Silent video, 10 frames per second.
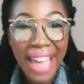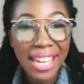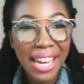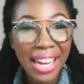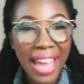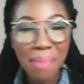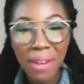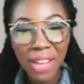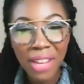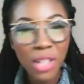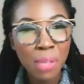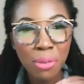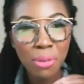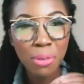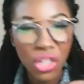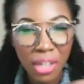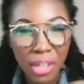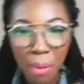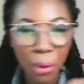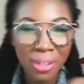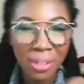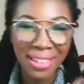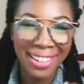like Barry, you just preach about